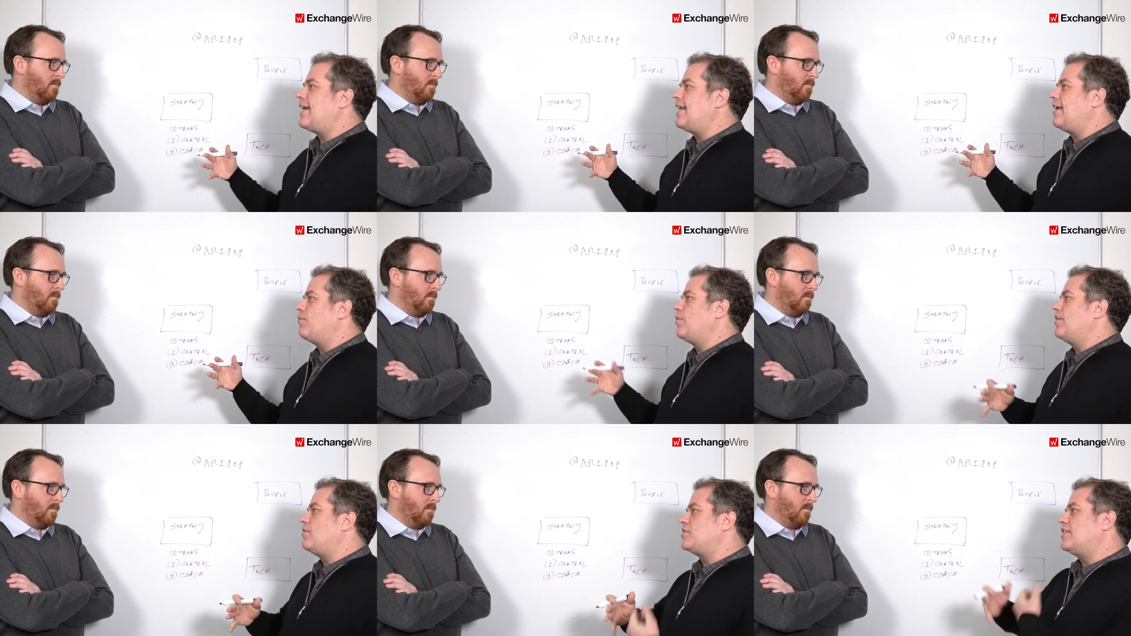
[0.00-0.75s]
Speaker 1: get it
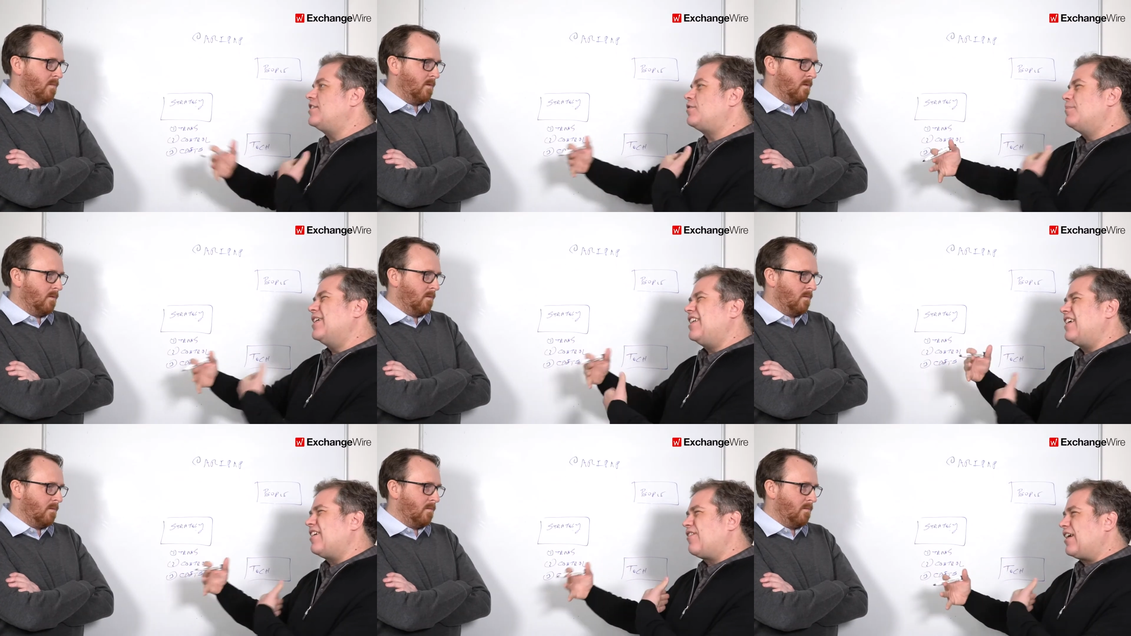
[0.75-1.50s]
when there's an
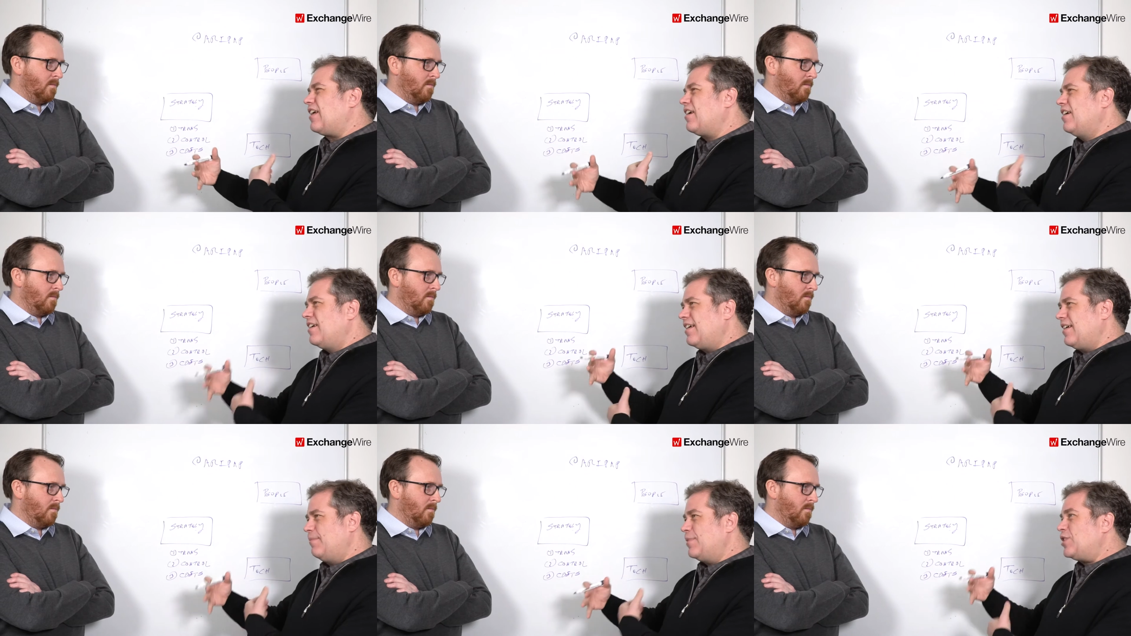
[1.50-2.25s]
intermediary
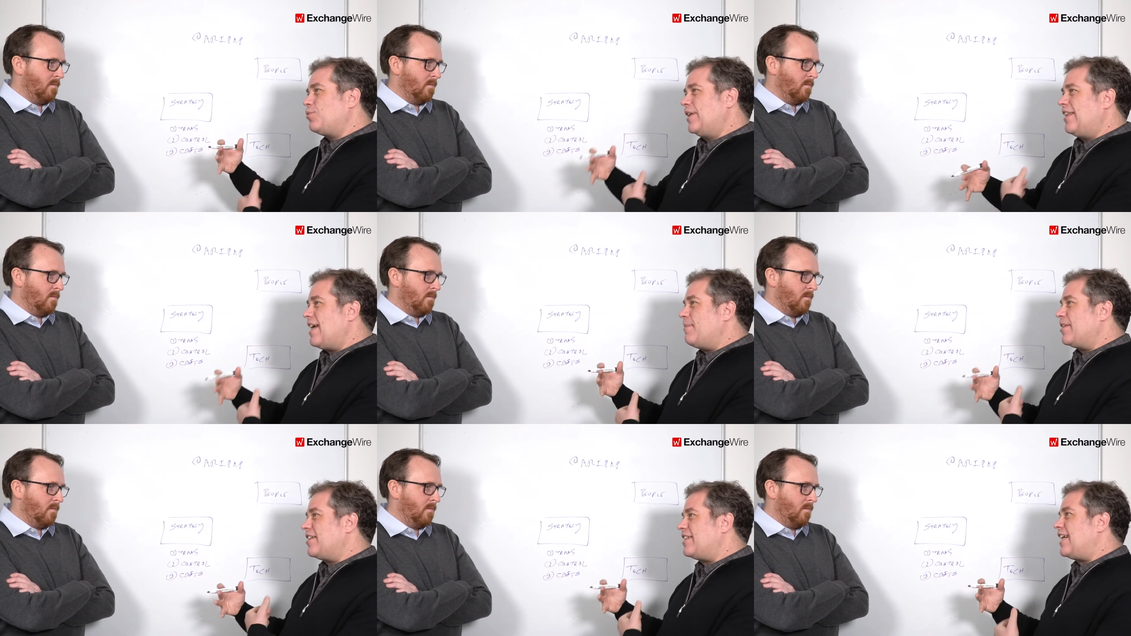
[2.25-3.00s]
in between
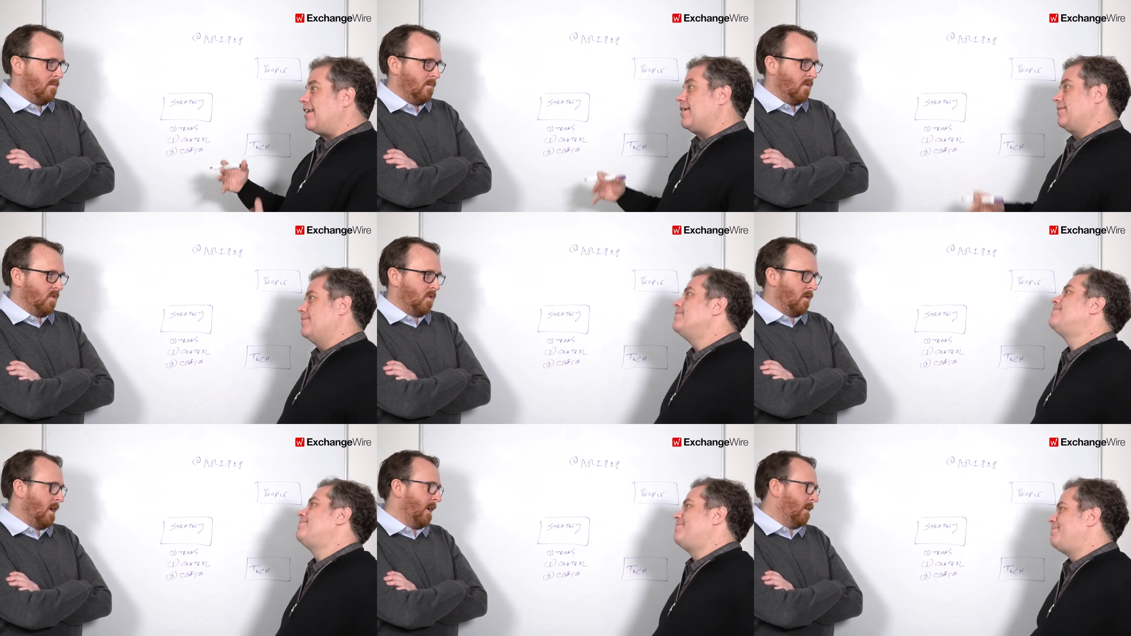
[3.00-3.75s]
them and the data.
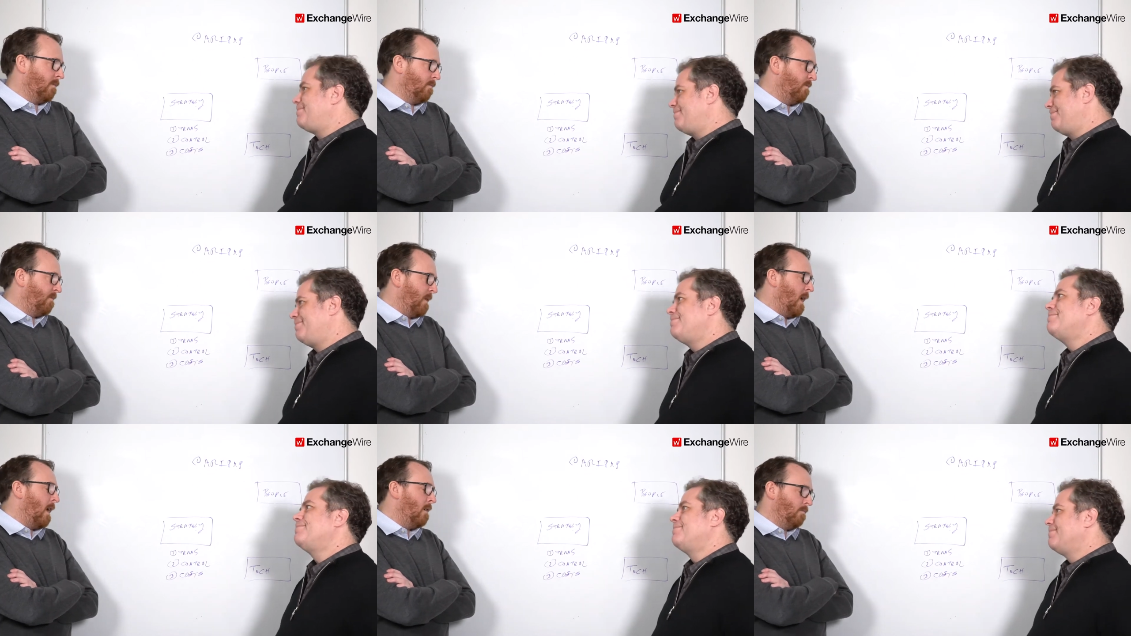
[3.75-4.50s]
Speaker 2: So like
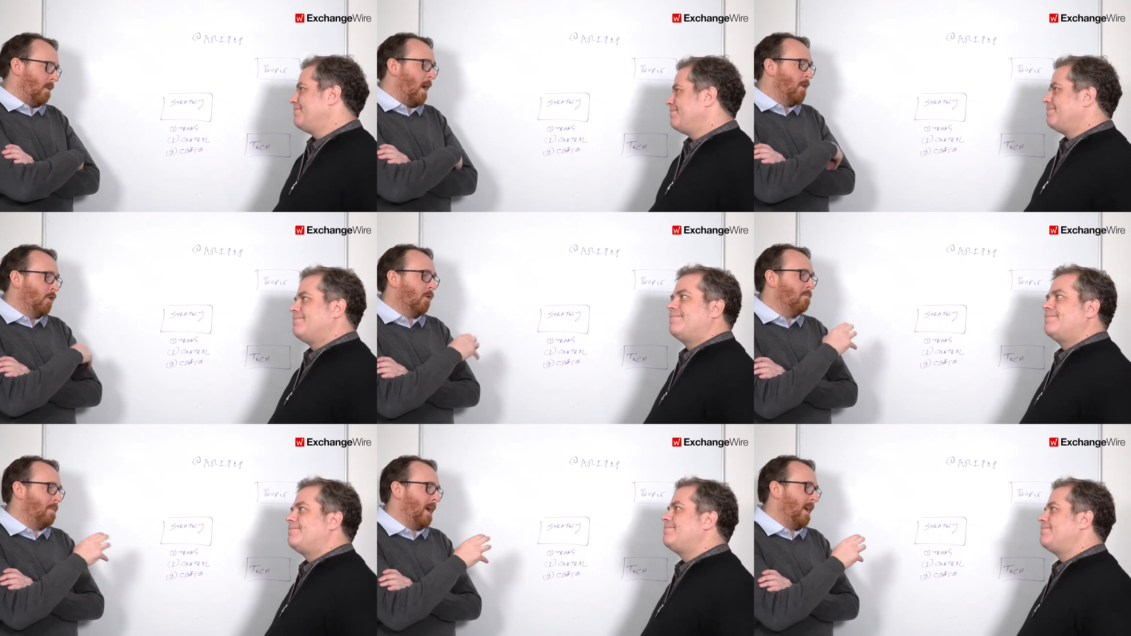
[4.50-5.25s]

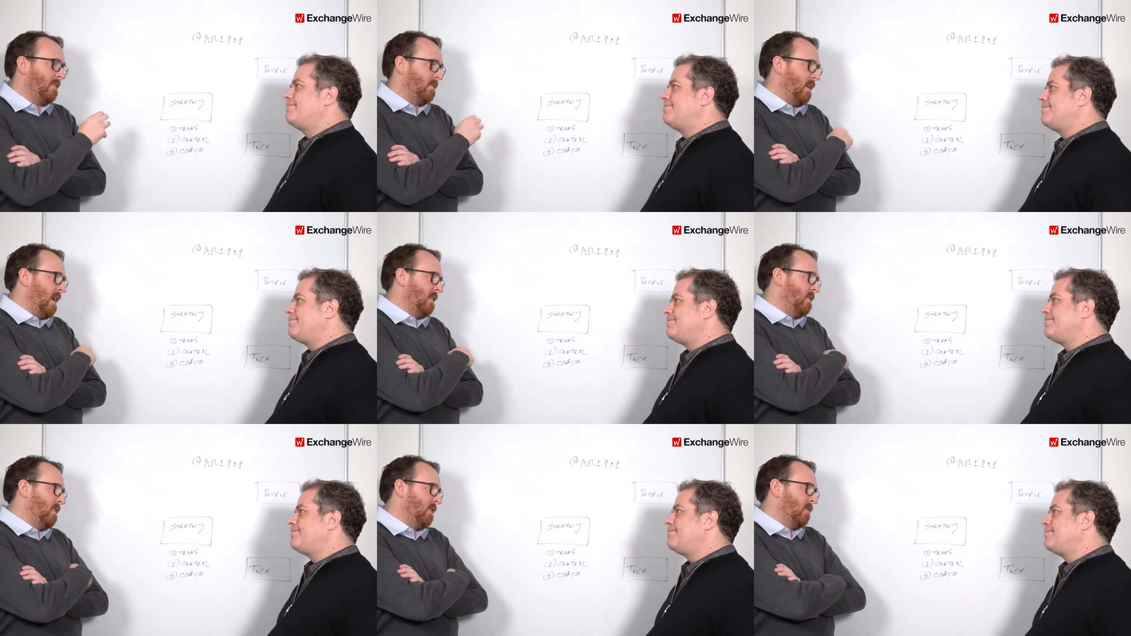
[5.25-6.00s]
outcome based
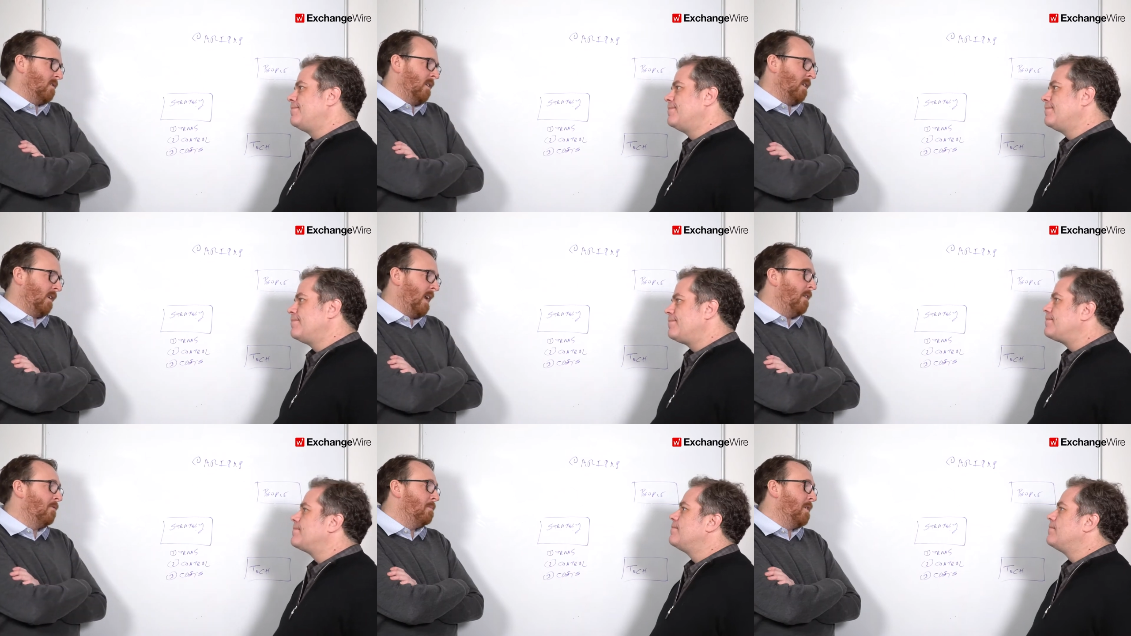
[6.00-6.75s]
entity. So like
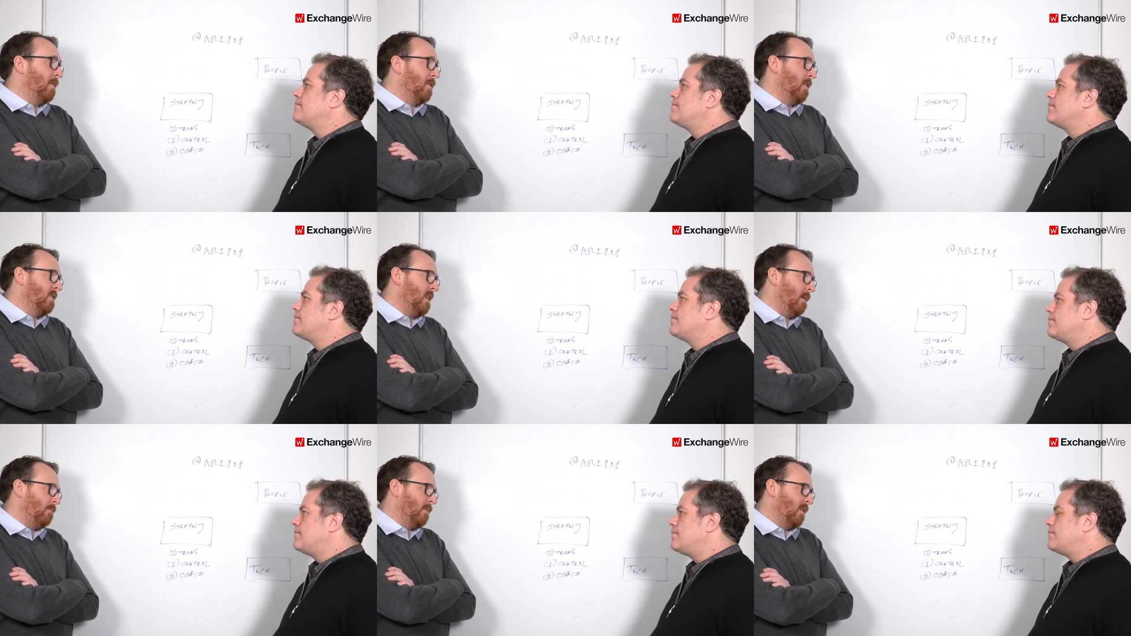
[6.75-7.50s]
King would be a good
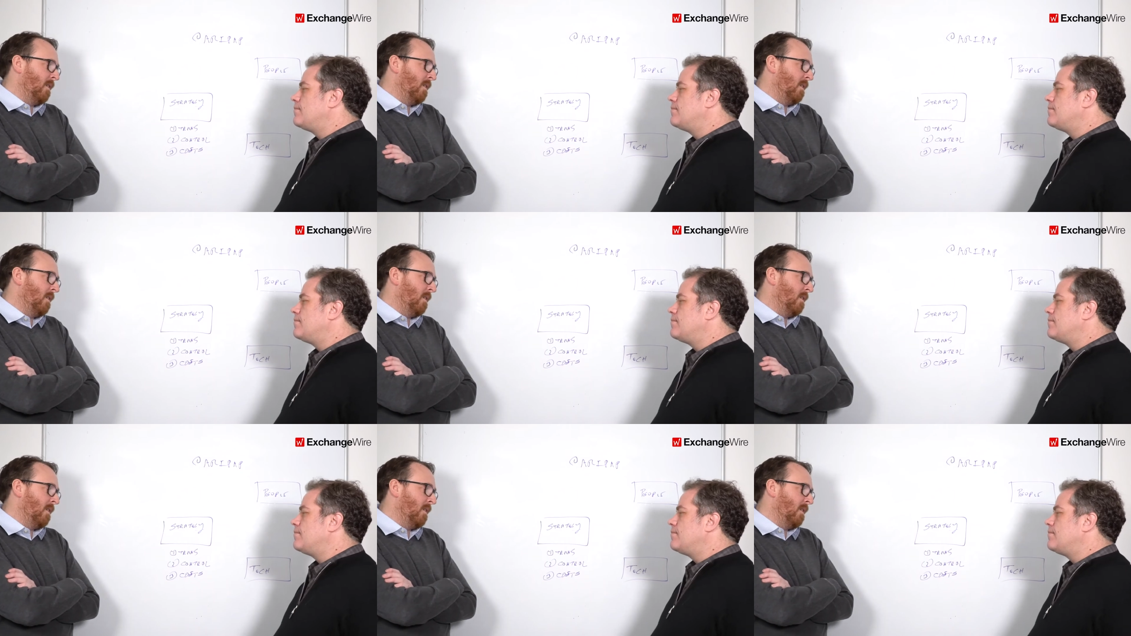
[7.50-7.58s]
example.